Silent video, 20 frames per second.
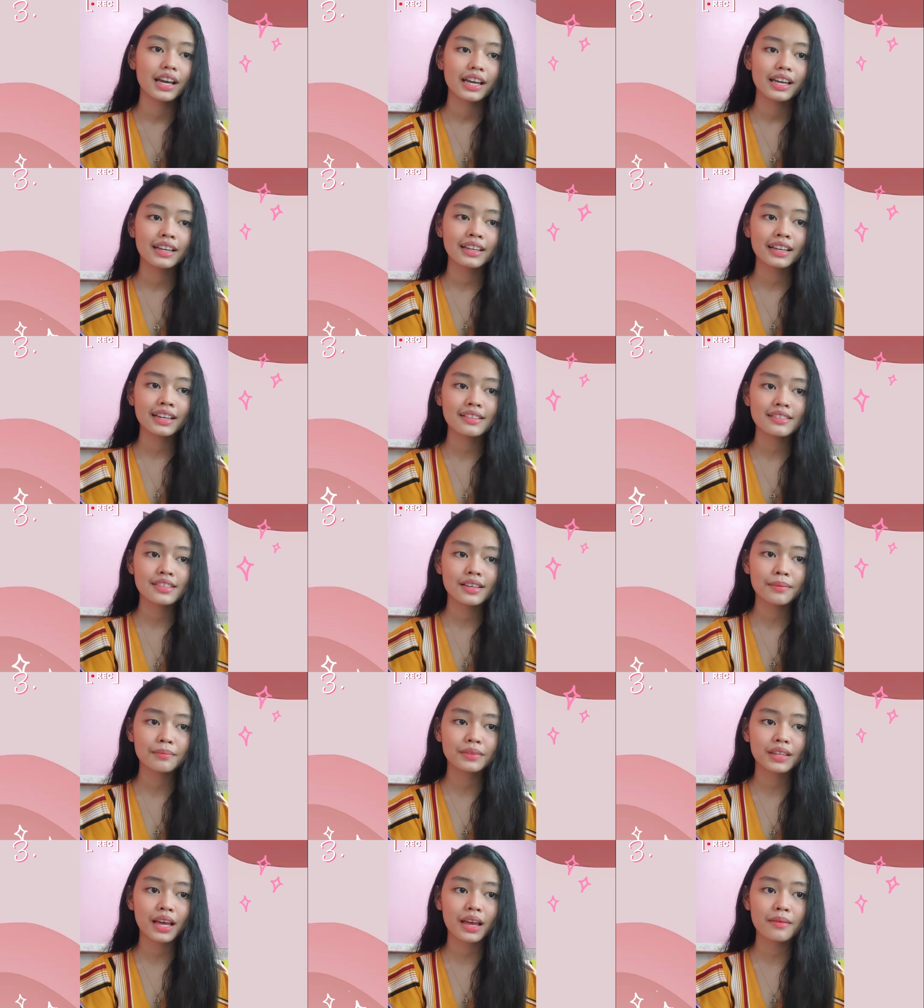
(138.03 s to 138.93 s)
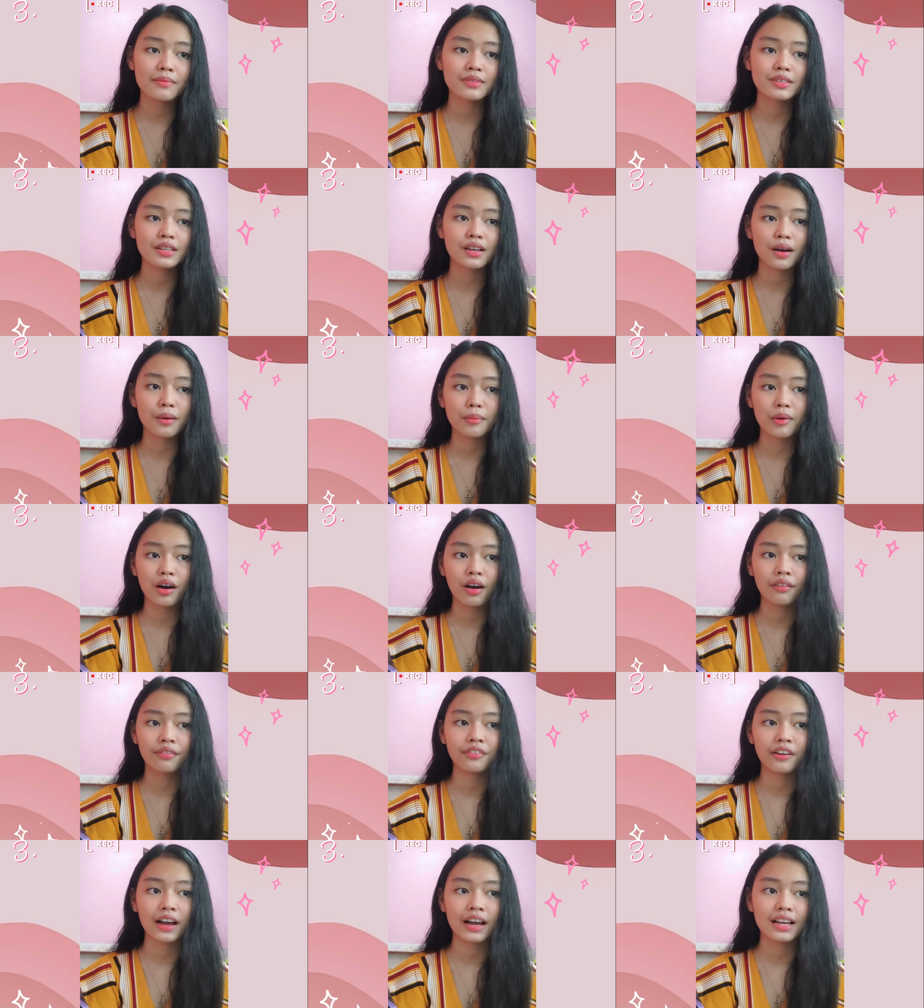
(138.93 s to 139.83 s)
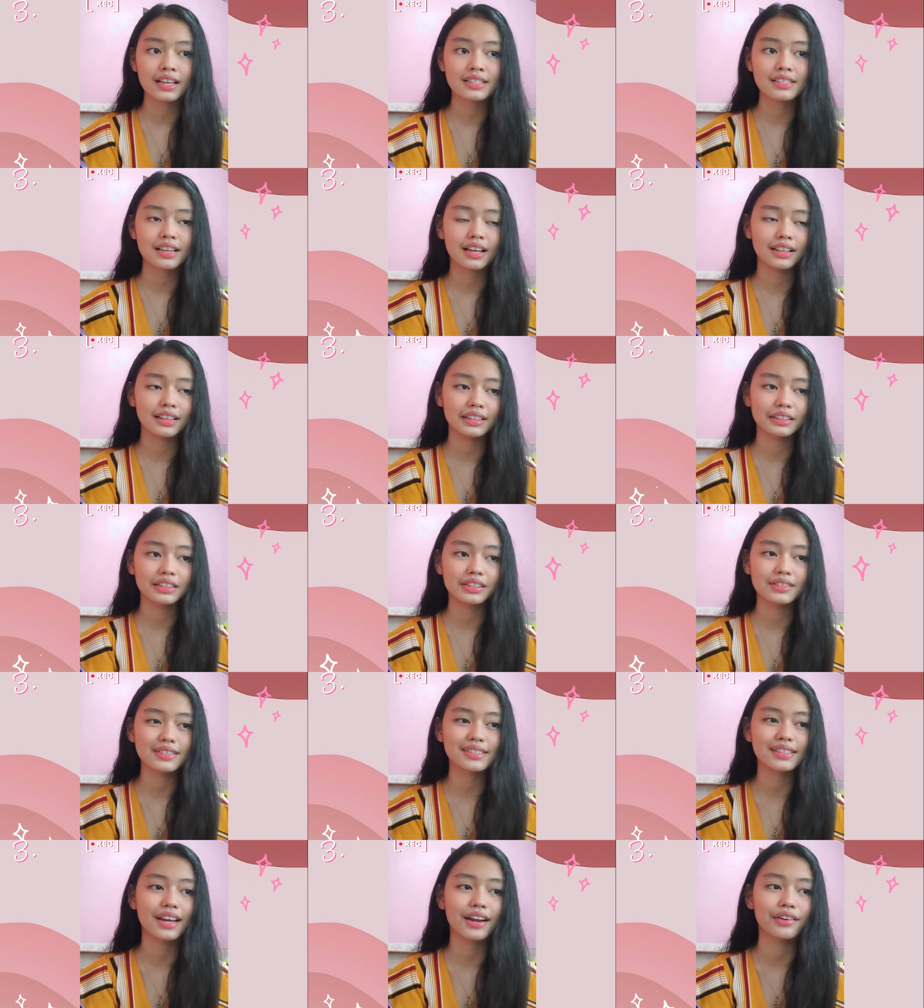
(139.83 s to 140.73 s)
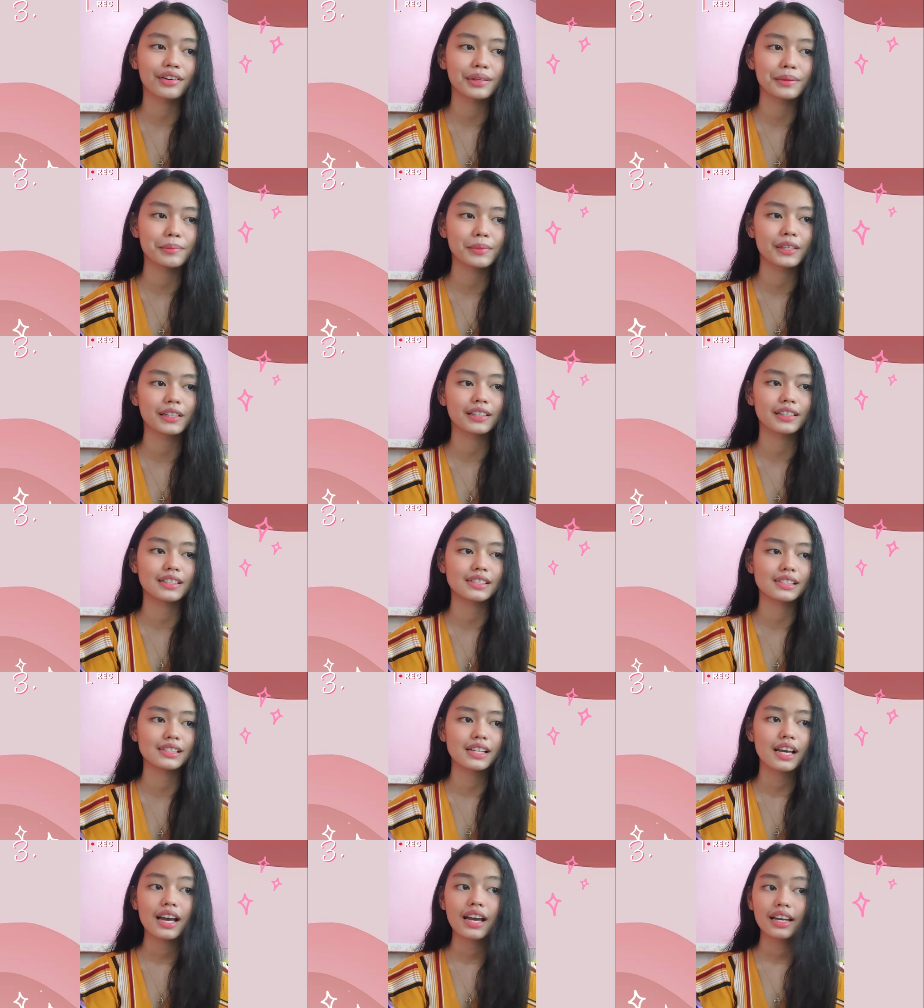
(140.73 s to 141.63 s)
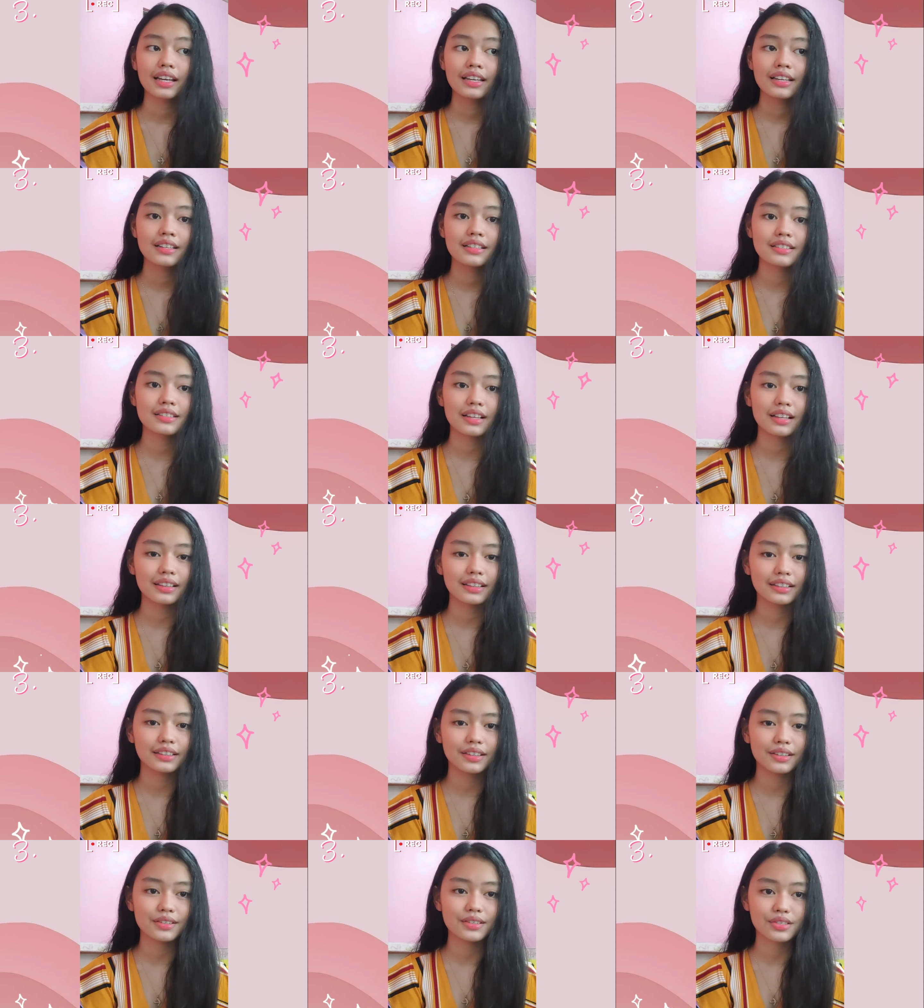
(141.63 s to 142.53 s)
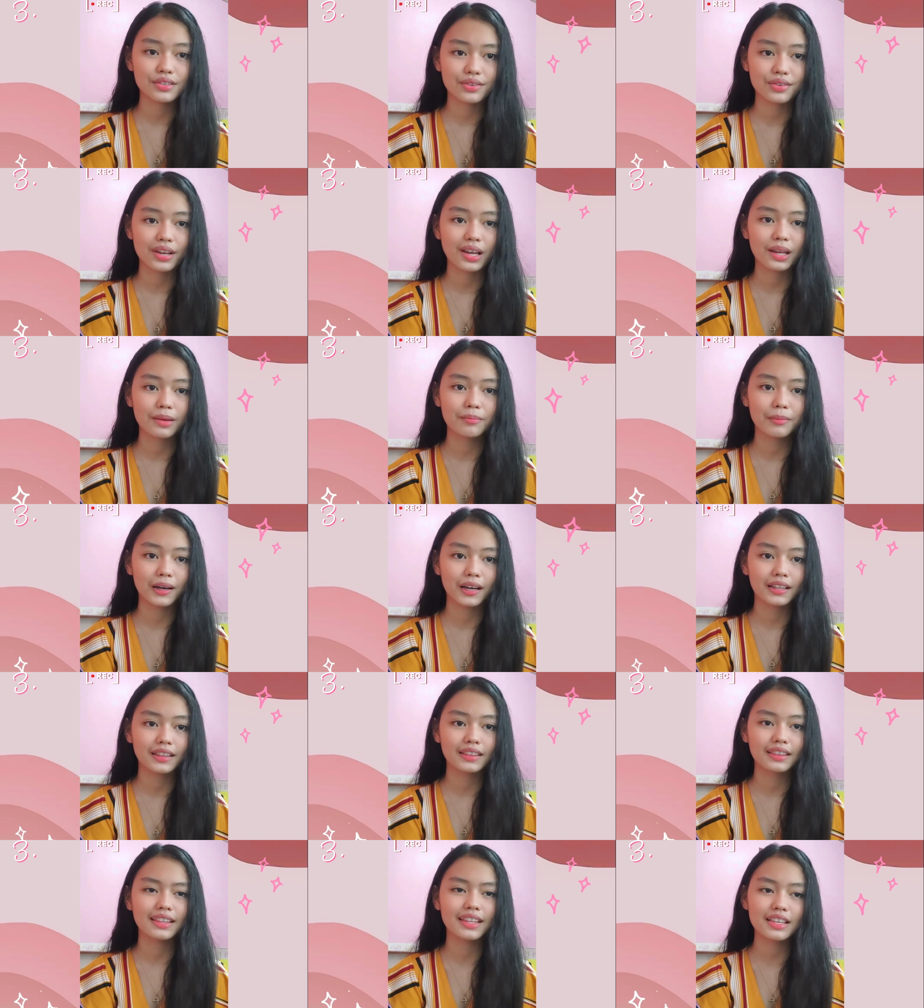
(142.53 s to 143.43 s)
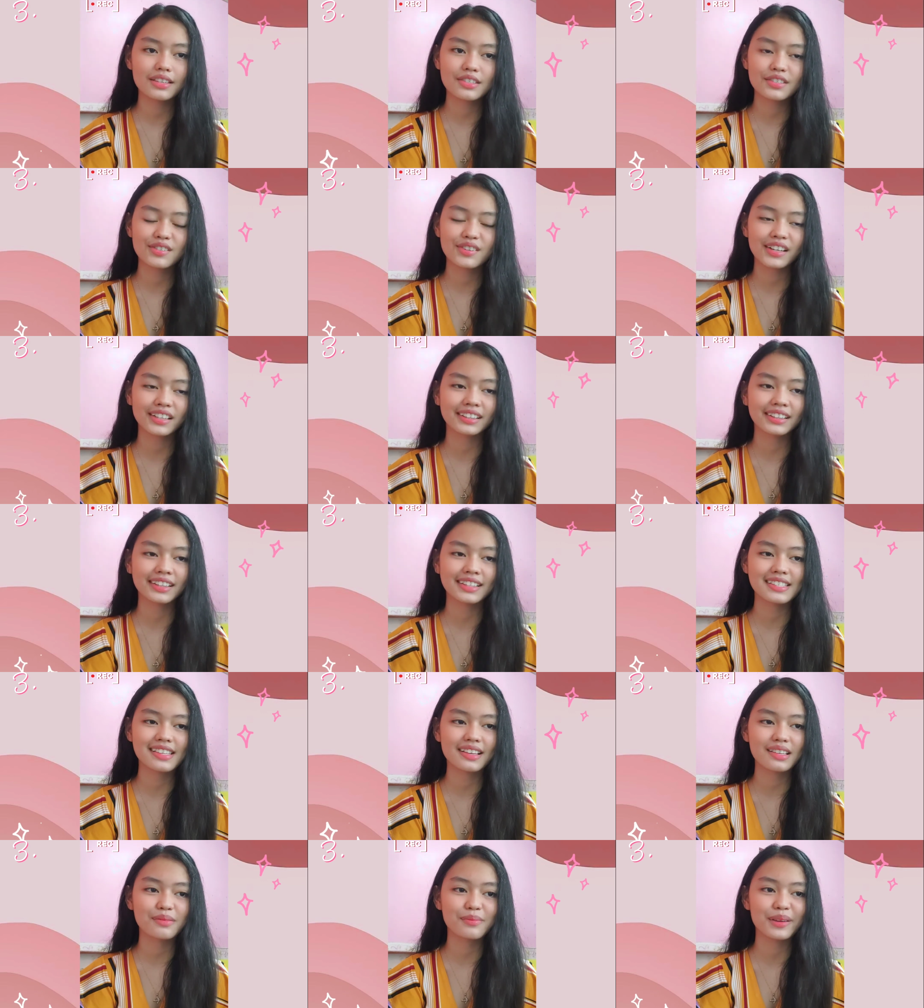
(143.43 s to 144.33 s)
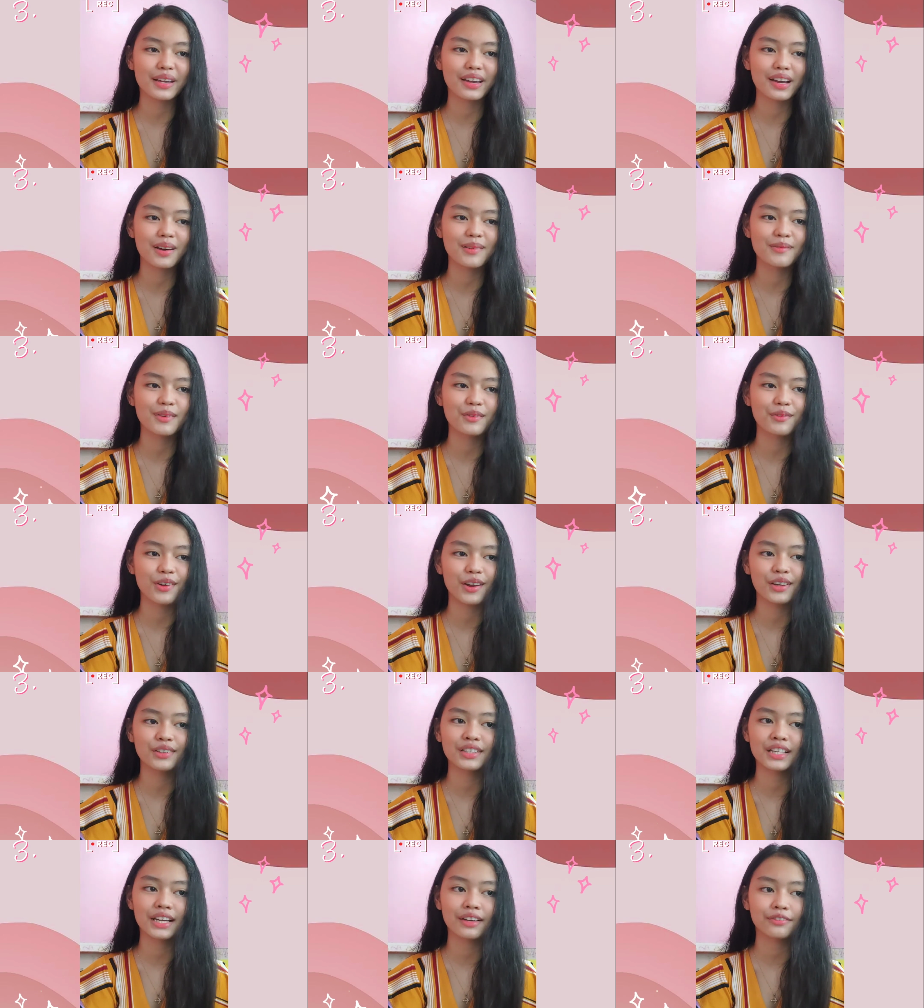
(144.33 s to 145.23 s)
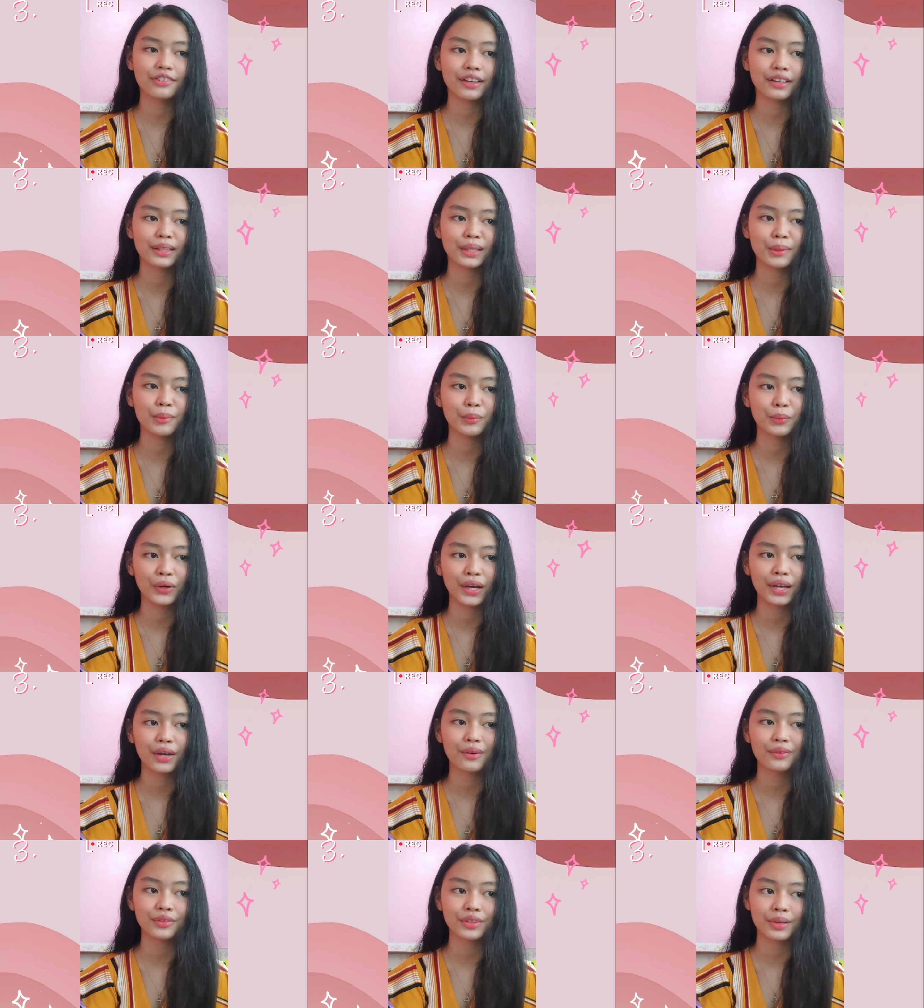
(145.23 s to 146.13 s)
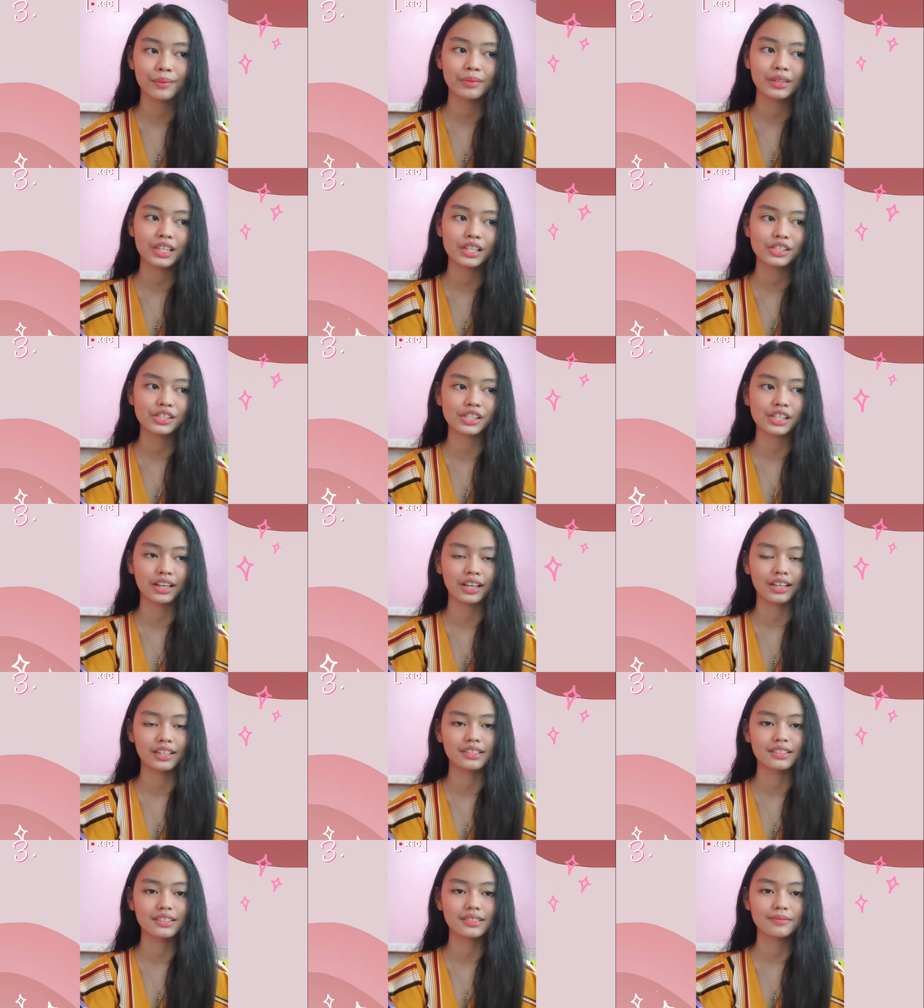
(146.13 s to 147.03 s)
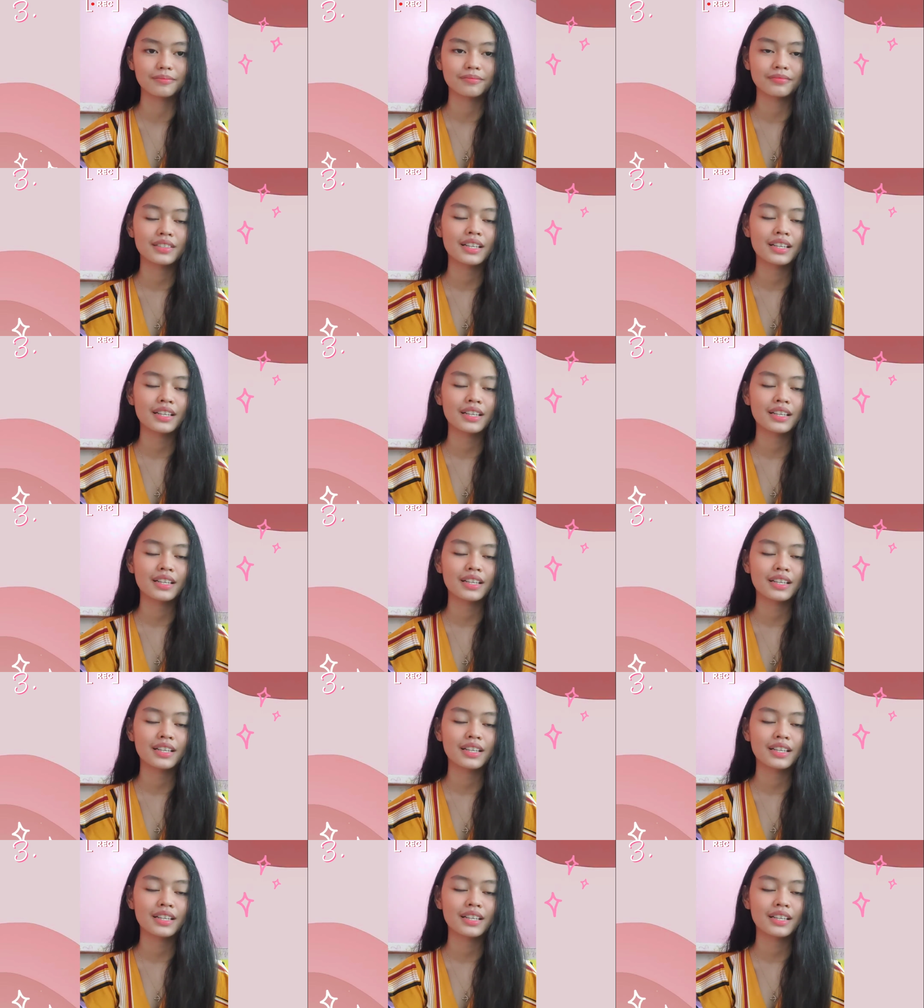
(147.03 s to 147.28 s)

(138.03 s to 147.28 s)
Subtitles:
He can sometimes come off as a little scary because he is a little strict, but this strictness has become a very effective way of him teaching us.